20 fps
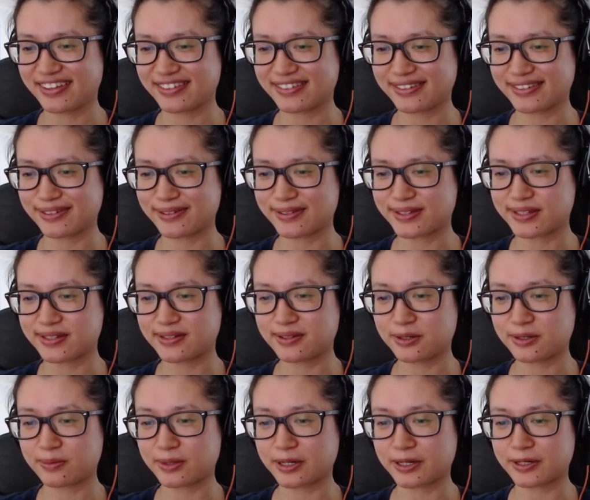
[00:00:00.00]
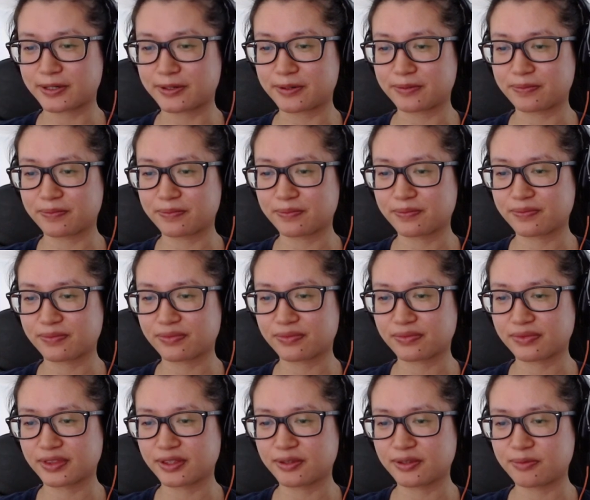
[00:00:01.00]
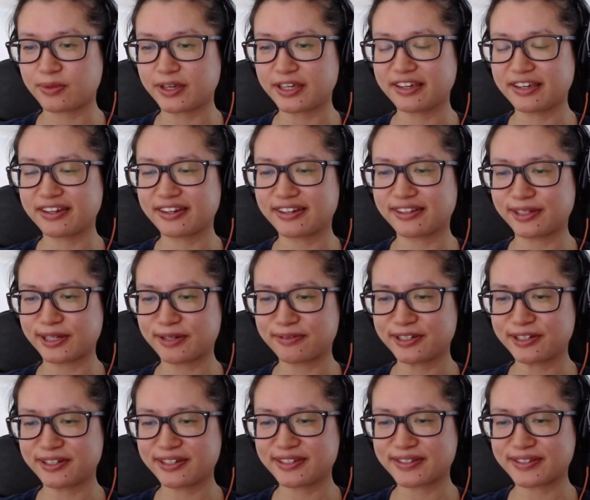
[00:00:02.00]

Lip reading: So Cinnabar, being clever